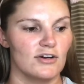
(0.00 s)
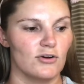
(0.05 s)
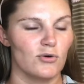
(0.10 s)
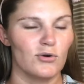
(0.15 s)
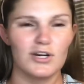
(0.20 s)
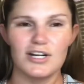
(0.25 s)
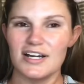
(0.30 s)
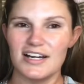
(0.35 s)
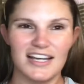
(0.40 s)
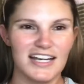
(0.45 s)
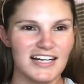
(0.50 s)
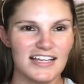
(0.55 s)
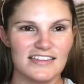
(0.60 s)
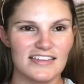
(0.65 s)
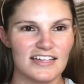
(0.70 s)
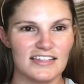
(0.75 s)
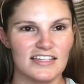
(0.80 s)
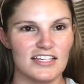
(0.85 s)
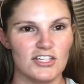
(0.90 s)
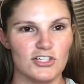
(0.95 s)
or
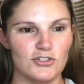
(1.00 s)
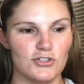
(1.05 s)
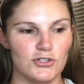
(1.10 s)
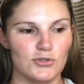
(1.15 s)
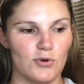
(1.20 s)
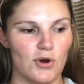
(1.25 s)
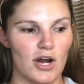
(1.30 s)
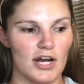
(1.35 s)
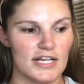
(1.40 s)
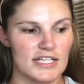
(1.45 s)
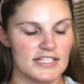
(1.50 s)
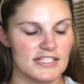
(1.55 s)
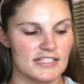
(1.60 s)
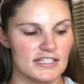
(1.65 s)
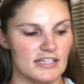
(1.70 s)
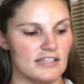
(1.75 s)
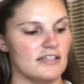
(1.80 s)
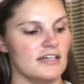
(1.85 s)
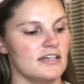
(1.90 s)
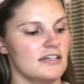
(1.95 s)
anything that you do,
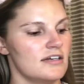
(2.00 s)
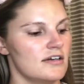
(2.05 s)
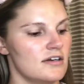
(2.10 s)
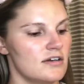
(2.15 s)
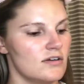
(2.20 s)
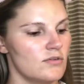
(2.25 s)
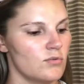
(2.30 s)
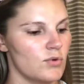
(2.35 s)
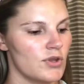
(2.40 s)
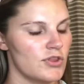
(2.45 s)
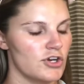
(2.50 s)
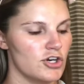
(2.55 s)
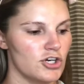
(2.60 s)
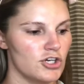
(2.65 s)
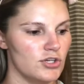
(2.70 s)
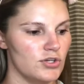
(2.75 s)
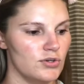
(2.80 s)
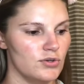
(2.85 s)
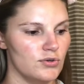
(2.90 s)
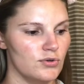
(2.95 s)
honestly, like whether
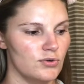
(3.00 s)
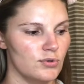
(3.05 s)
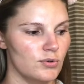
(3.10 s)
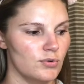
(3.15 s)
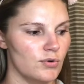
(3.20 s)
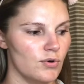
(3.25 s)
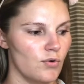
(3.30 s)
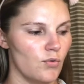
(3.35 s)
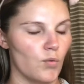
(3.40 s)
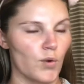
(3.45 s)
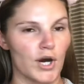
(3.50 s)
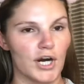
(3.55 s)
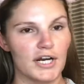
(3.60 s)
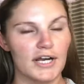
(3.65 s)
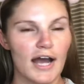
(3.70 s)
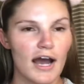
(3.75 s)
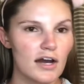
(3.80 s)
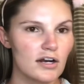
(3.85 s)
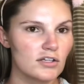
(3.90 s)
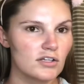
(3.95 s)
you work
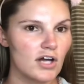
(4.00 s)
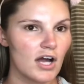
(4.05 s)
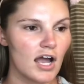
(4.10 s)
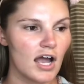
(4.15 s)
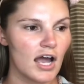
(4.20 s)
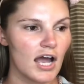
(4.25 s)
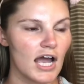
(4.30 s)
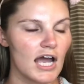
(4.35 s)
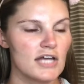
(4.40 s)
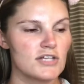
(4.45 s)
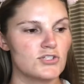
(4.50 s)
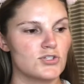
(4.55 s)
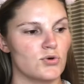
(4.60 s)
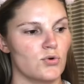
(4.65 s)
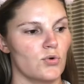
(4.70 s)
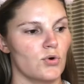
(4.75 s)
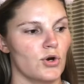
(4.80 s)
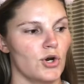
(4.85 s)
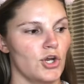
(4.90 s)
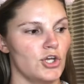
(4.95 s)
out a lot
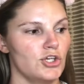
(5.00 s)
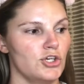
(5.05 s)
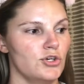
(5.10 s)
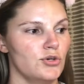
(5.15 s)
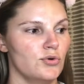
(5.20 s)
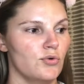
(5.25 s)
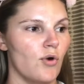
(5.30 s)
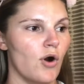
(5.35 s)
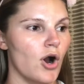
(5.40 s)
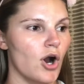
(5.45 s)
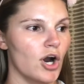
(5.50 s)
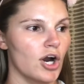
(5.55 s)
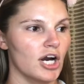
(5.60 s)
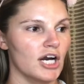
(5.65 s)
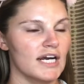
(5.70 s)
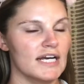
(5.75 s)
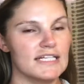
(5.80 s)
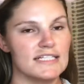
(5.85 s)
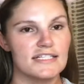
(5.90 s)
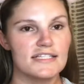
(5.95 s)
or you
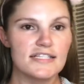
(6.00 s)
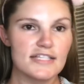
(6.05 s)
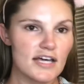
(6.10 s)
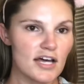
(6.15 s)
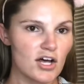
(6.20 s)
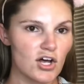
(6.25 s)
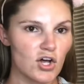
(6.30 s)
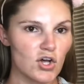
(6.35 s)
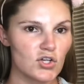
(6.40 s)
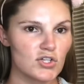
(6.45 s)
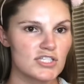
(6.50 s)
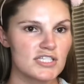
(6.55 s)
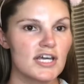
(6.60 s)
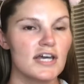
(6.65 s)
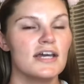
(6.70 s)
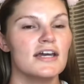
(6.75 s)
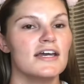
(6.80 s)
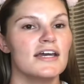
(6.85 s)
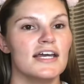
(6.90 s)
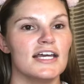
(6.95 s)
are in sales,
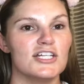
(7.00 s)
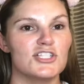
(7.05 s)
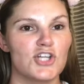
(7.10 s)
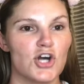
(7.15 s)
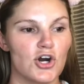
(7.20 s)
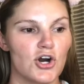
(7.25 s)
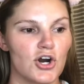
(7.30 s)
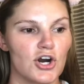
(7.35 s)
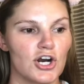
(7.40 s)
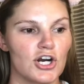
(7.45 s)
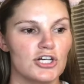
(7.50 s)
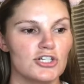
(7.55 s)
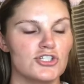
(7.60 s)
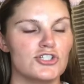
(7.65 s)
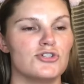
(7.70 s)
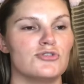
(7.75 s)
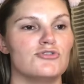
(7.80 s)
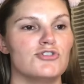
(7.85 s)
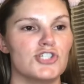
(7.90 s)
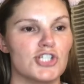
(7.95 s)
it's hard
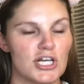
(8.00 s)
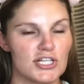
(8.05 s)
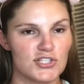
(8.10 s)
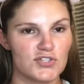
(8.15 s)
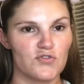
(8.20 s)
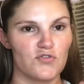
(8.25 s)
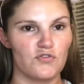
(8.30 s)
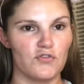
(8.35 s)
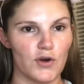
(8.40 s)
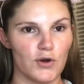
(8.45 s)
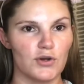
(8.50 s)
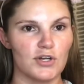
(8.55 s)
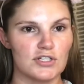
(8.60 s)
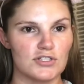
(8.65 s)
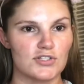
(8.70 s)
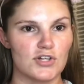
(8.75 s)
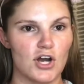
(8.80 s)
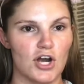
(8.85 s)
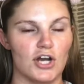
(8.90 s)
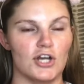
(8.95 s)
to just
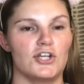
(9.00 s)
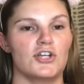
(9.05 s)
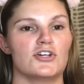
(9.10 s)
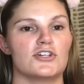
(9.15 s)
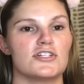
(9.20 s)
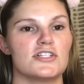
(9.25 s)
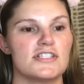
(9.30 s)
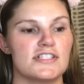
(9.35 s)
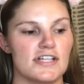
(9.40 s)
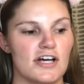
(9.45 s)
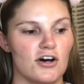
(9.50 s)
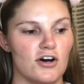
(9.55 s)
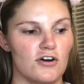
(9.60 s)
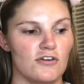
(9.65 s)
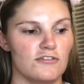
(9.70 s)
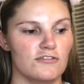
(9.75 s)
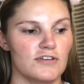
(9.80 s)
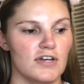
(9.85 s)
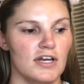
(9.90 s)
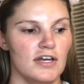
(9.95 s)
focus on
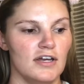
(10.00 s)
yourself